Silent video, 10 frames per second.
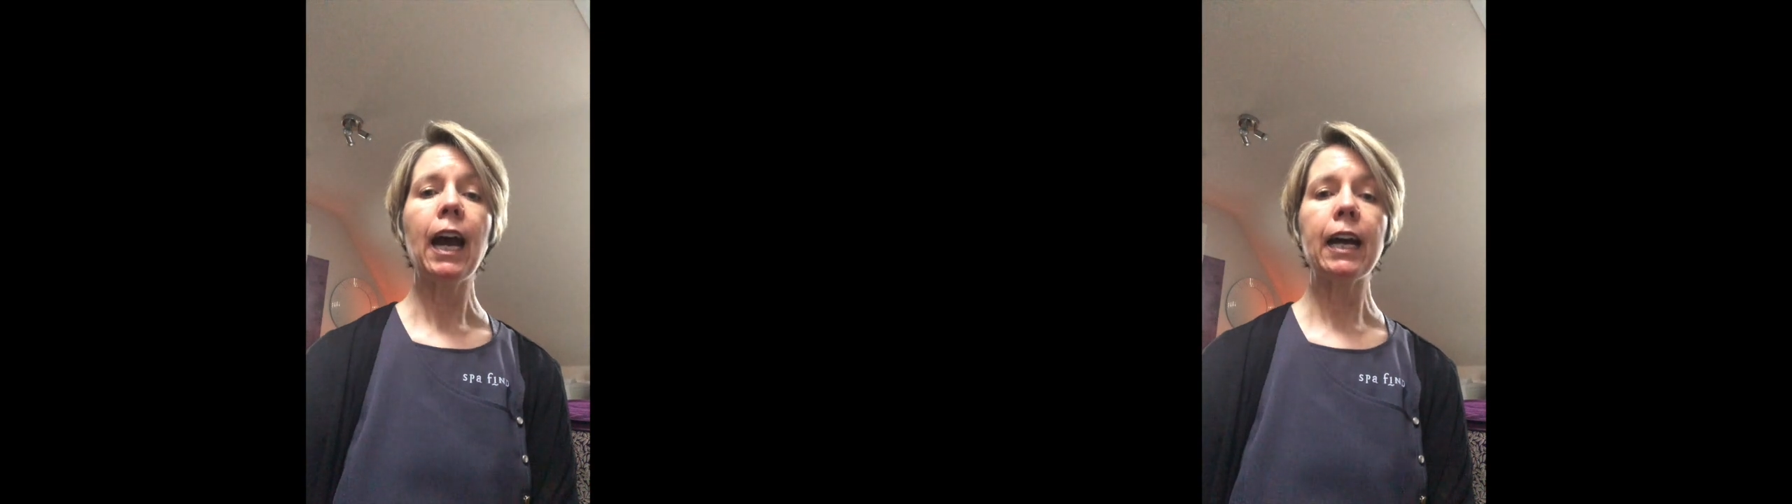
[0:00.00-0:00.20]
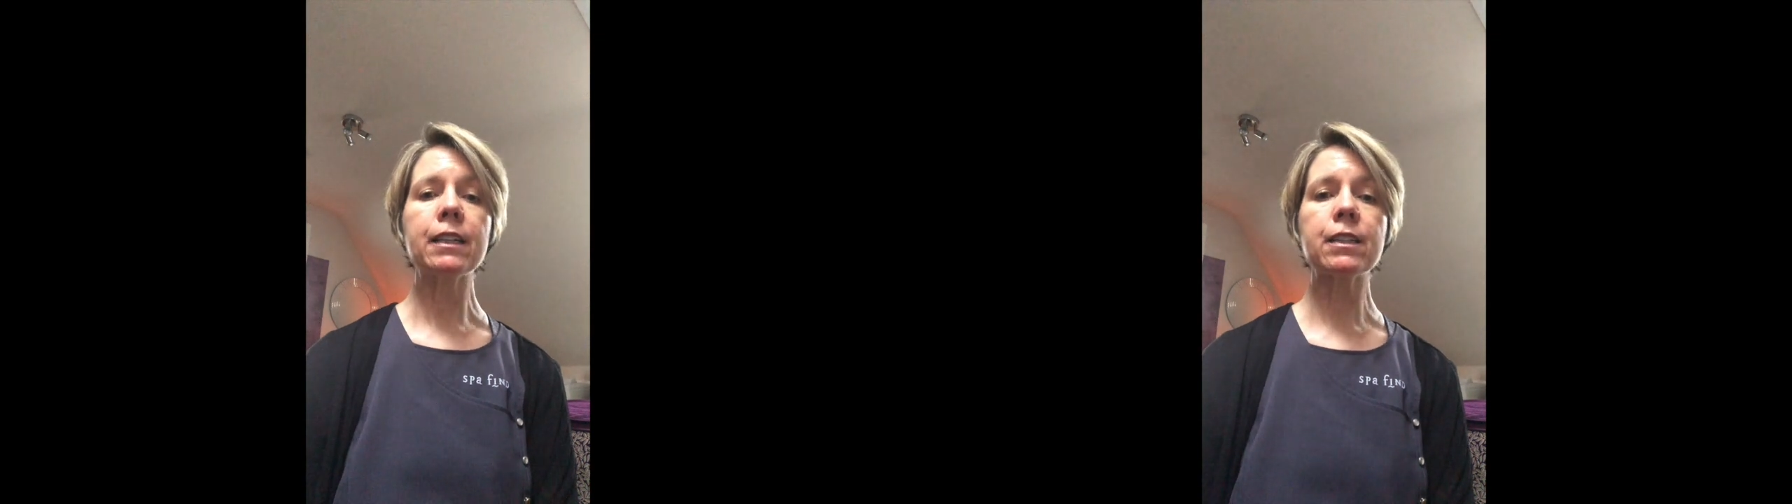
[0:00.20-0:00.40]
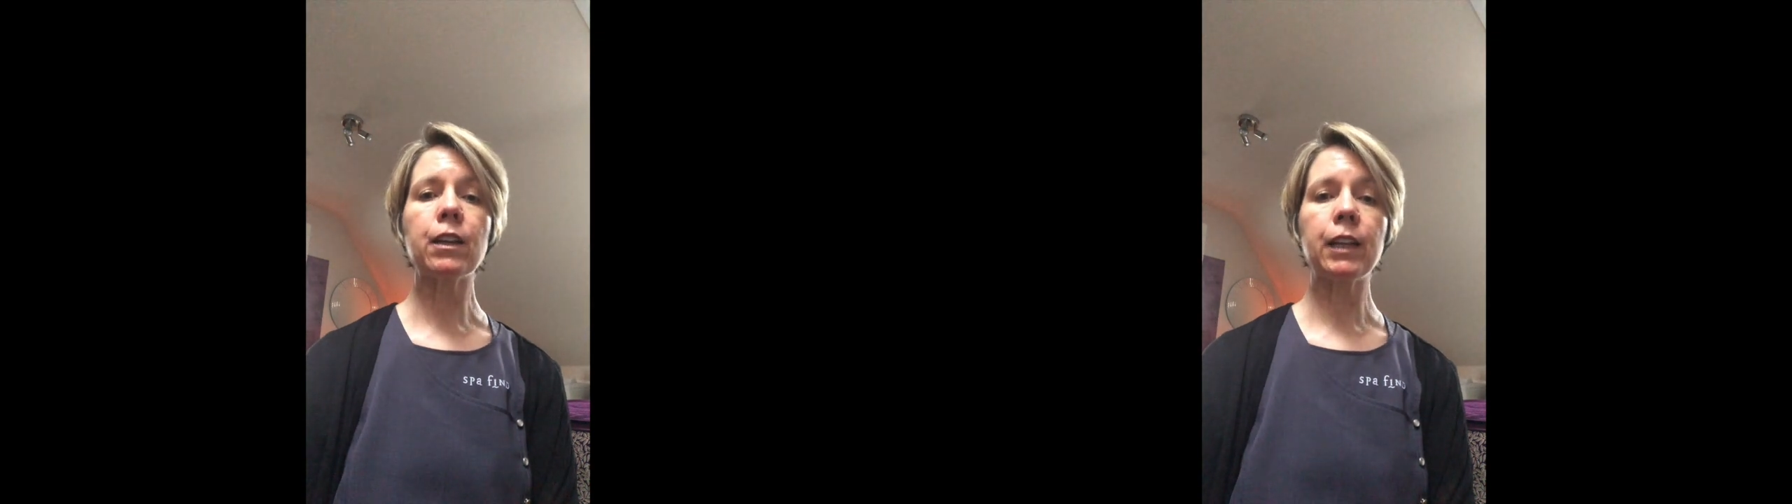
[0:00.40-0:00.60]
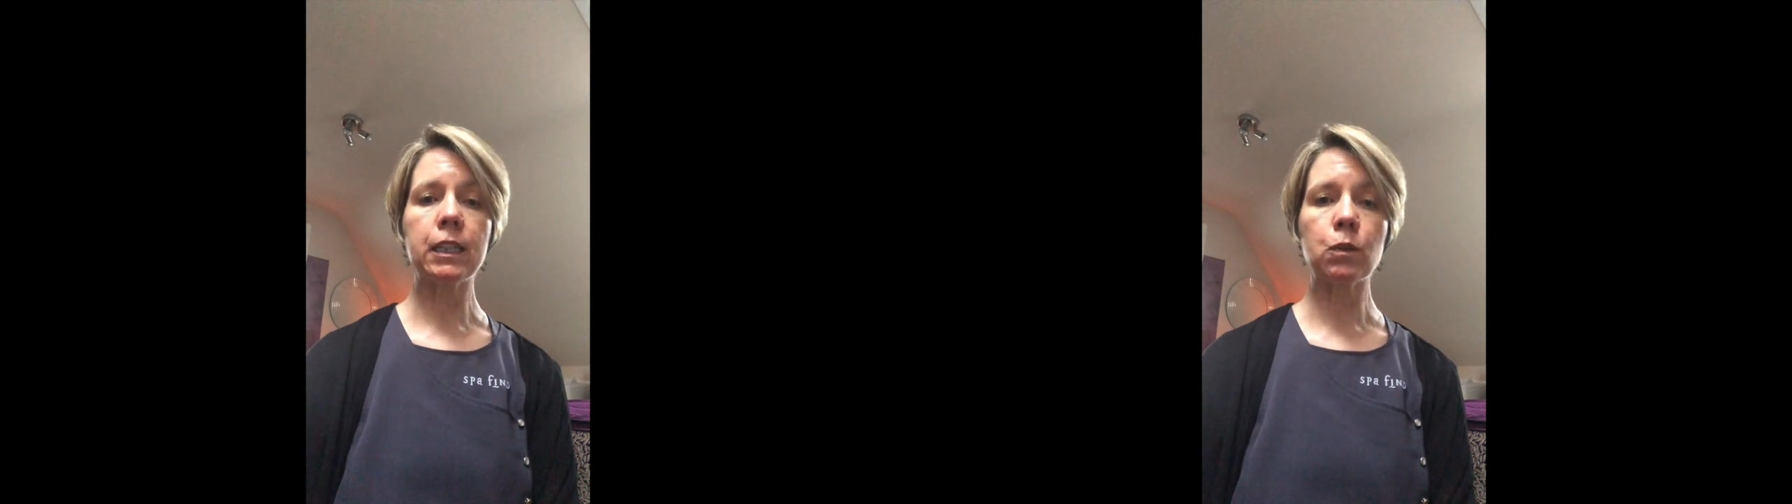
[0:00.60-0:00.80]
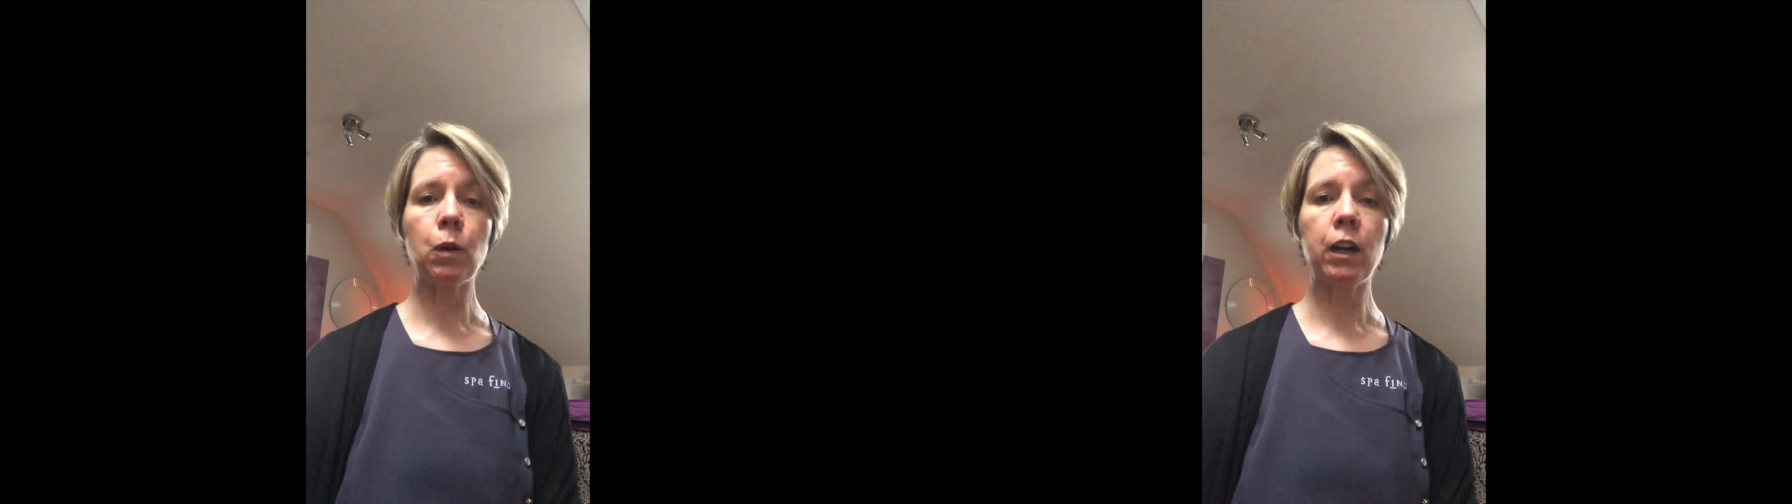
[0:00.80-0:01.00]
and so
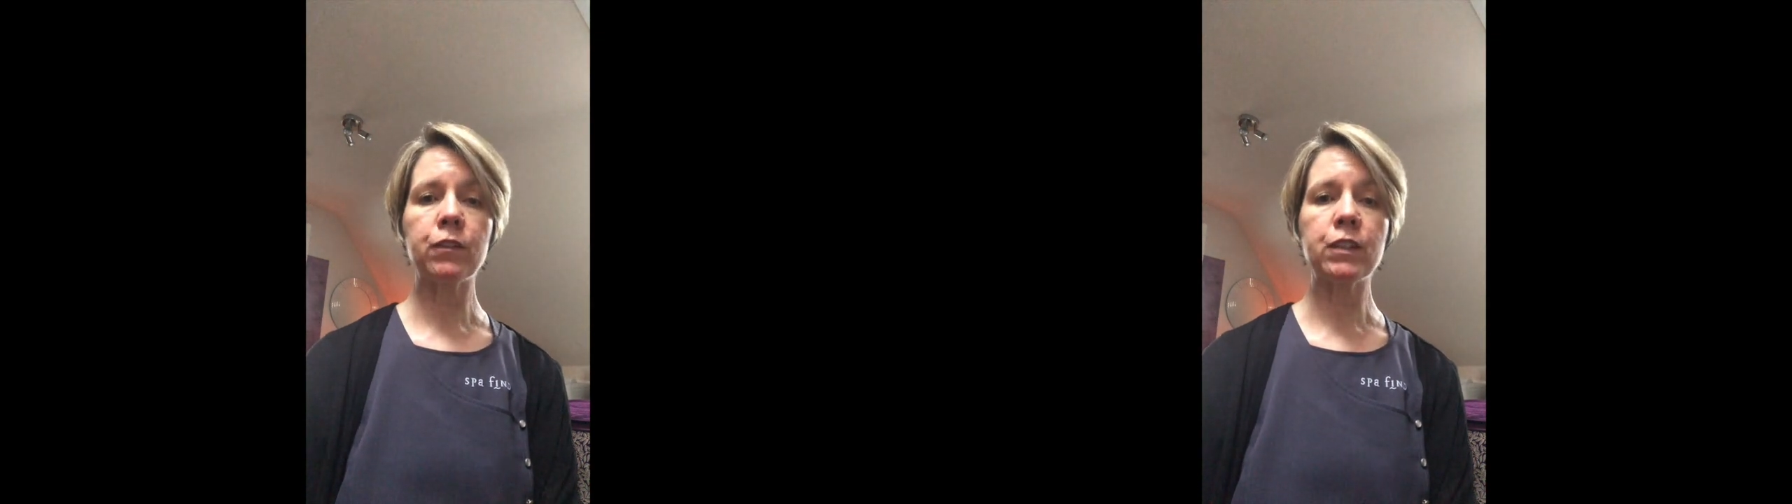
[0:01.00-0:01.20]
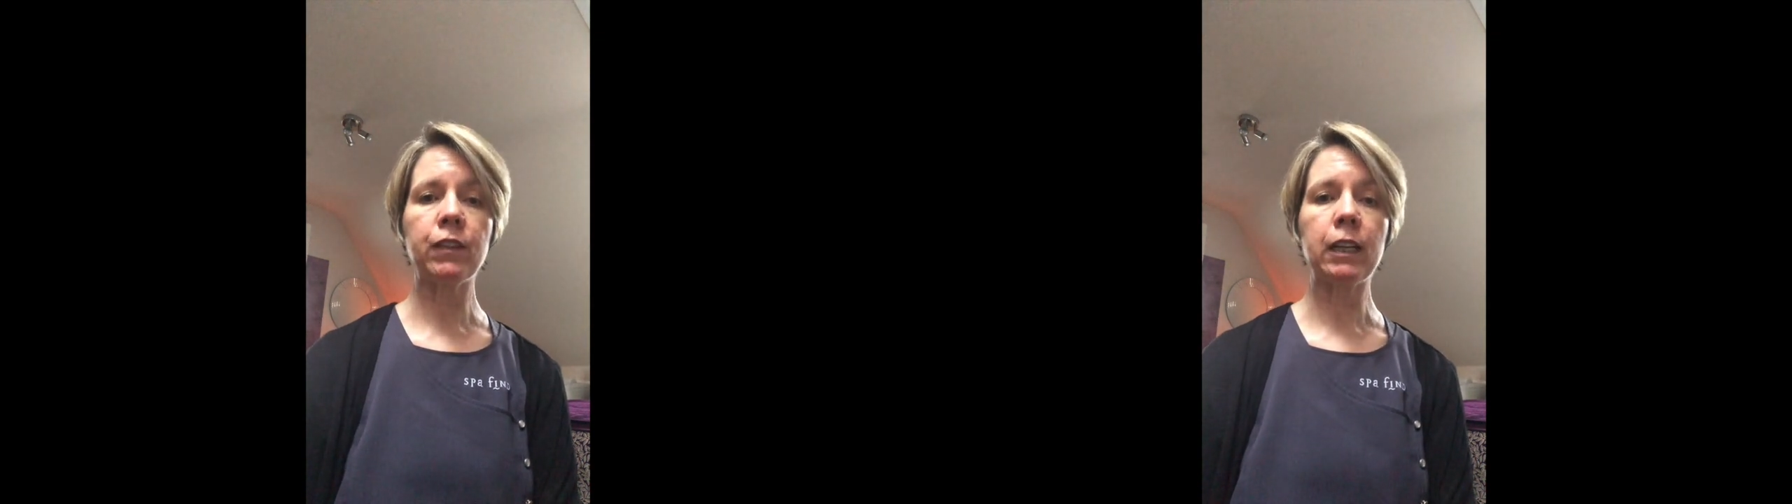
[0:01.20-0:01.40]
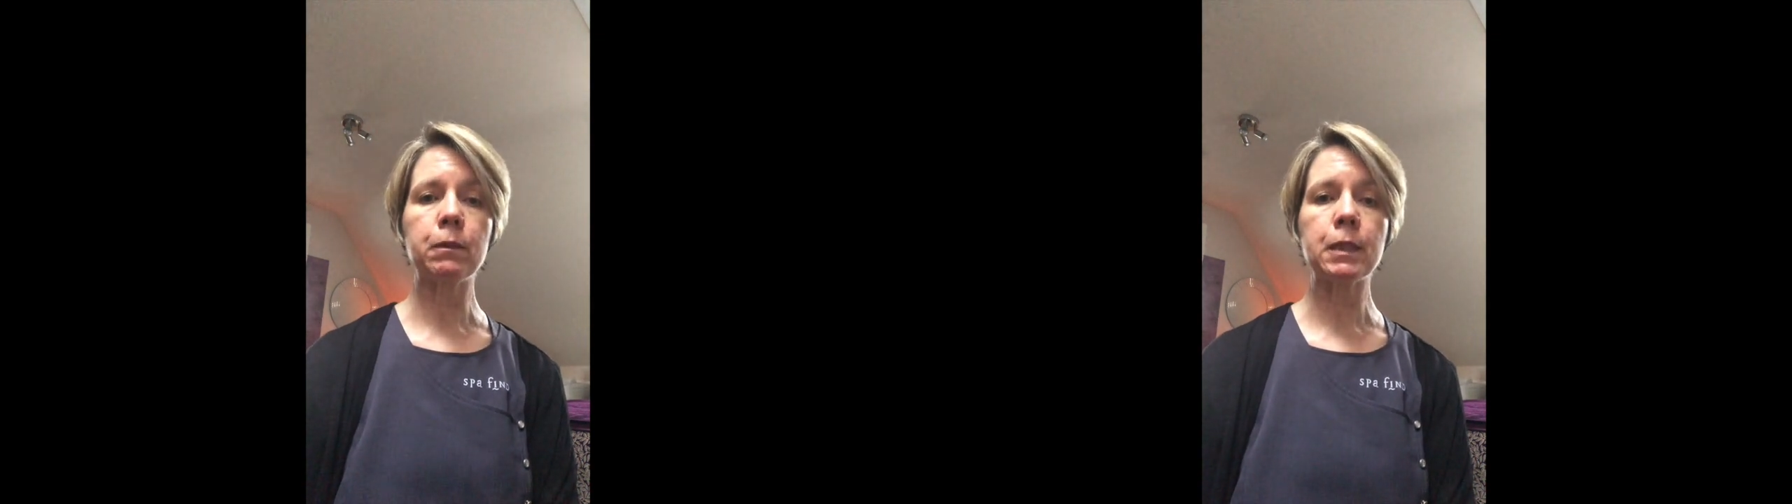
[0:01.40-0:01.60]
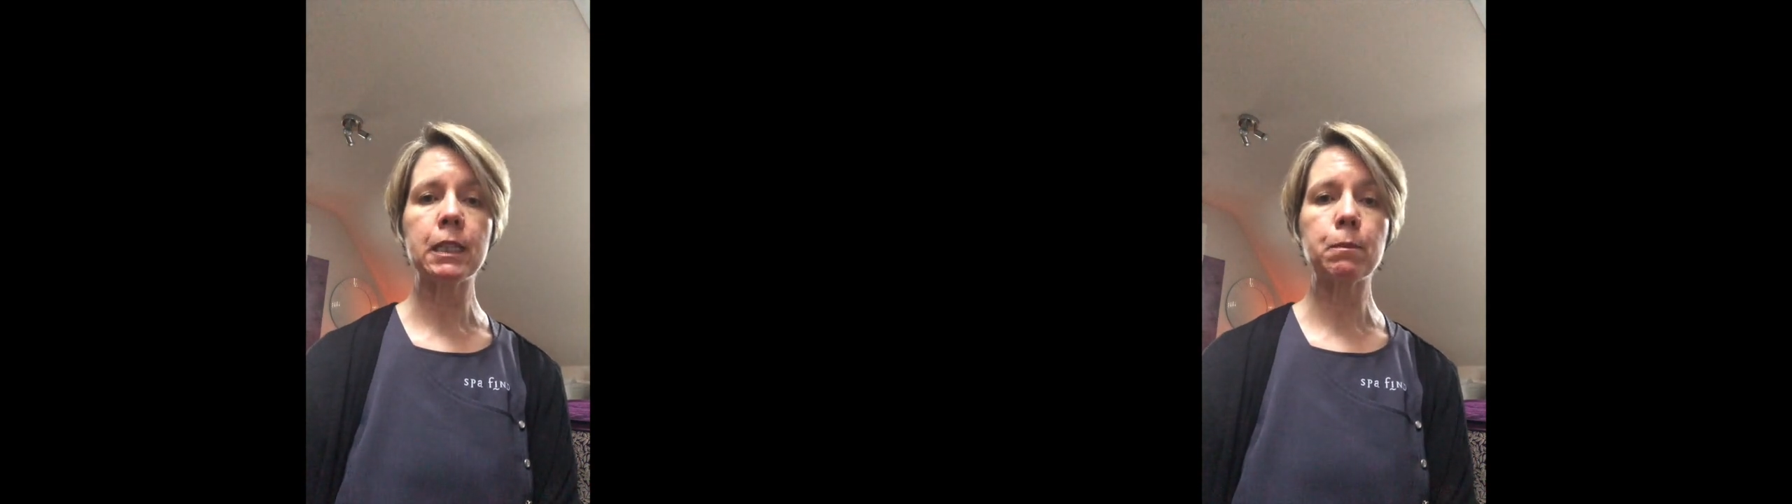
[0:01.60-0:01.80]
that's why I've developed this